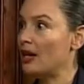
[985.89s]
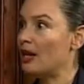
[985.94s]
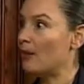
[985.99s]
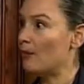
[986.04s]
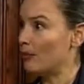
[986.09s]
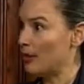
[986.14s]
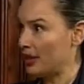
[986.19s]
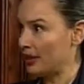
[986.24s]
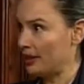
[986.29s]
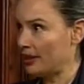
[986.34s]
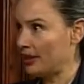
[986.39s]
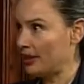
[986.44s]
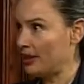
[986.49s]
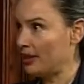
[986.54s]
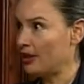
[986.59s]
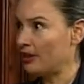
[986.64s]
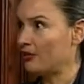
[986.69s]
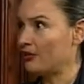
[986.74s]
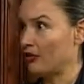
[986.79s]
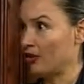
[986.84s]
money
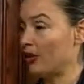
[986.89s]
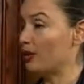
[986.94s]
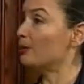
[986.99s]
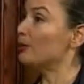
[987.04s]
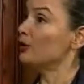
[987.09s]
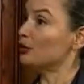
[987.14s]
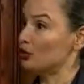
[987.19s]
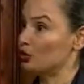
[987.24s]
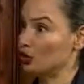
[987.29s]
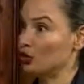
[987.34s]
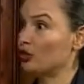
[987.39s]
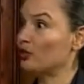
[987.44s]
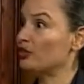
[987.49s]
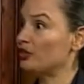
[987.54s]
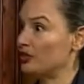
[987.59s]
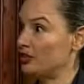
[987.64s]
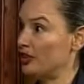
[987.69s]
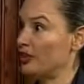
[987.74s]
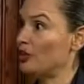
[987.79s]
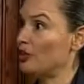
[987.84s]
from
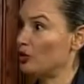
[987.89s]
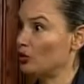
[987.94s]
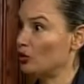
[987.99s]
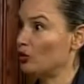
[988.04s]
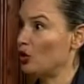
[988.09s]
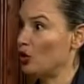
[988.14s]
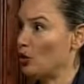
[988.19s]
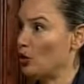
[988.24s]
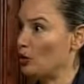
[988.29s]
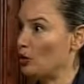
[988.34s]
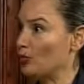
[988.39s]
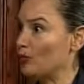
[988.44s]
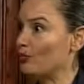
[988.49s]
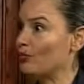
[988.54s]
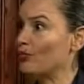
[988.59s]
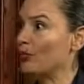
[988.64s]
servicing your loan.